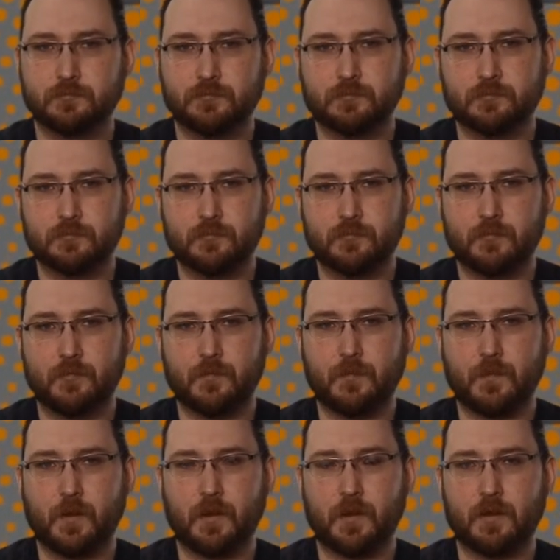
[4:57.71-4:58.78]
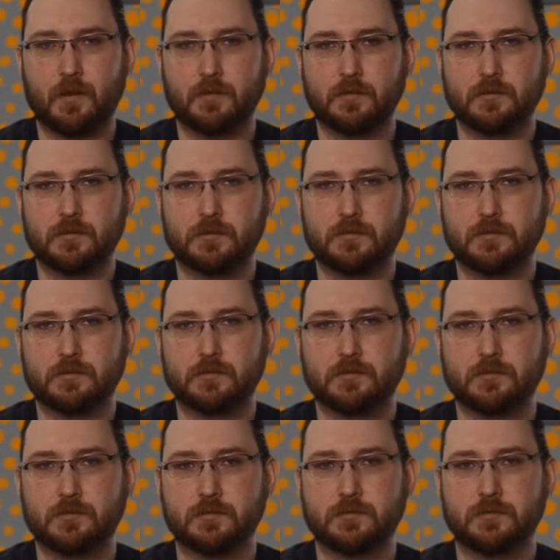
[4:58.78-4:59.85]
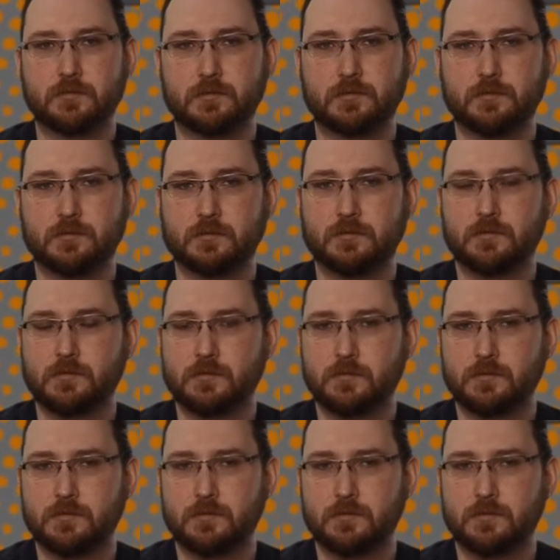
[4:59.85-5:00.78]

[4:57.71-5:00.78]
[no speech]